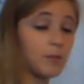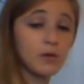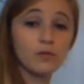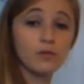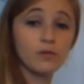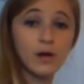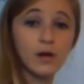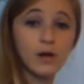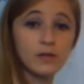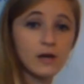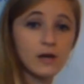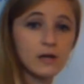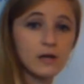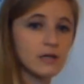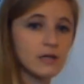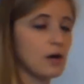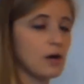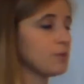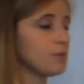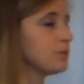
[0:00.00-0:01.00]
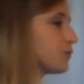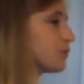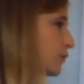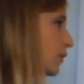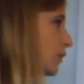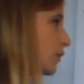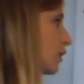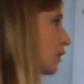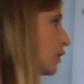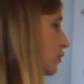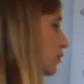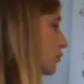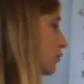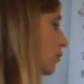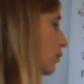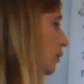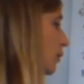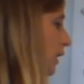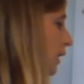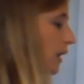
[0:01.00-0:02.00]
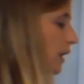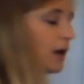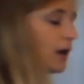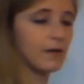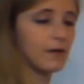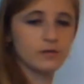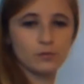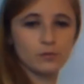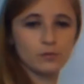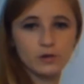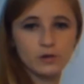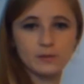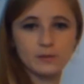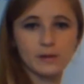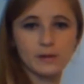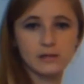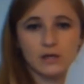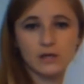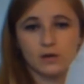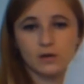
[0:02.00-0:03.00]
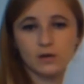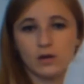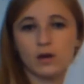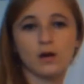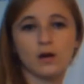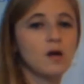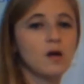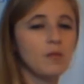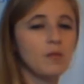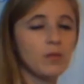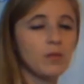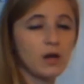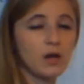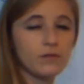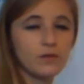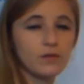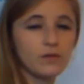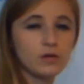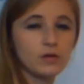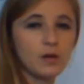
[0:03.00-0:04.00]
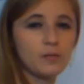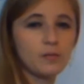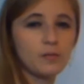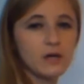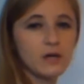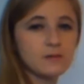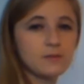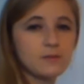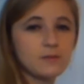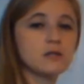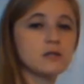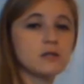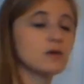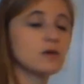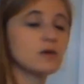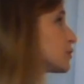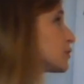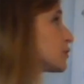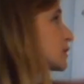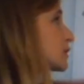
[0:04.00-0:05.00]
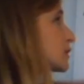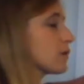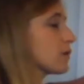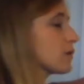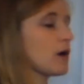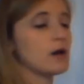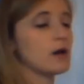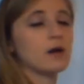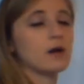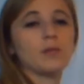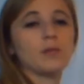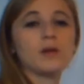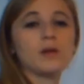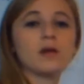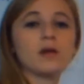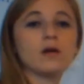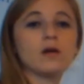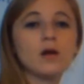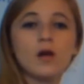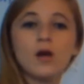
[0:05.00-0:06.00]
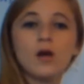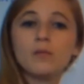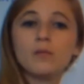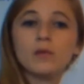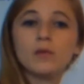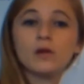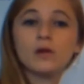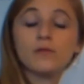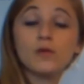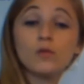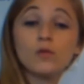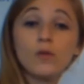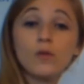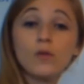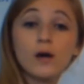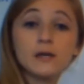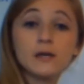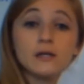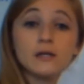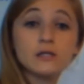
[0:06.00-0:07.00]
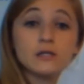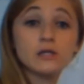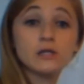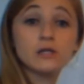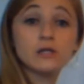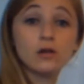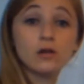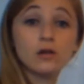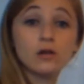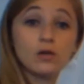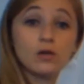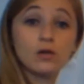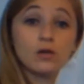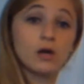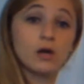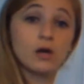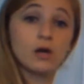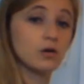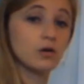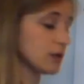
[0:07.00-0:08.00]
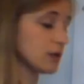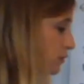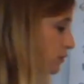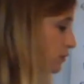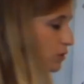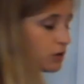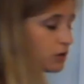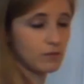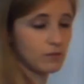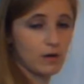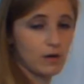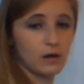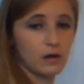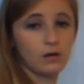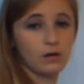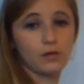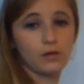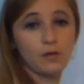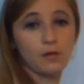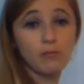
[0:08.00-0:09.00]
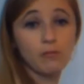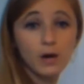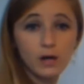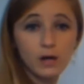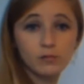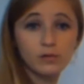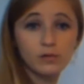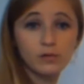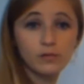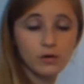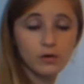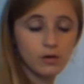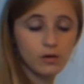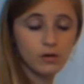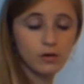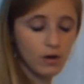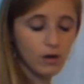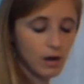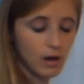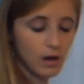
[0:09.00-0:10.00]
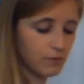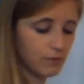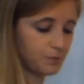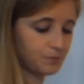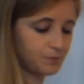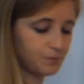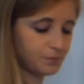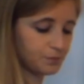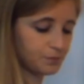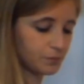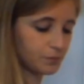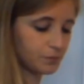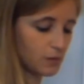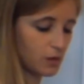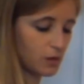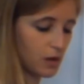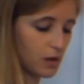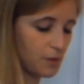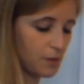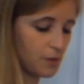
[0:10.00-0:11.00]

write that down. Normally I'd have some more space down here, but I filled up that space, so I'm just going to write it up here. But if you wanted it to look a little nicer, you could write it on the bottom of your graph. Okay.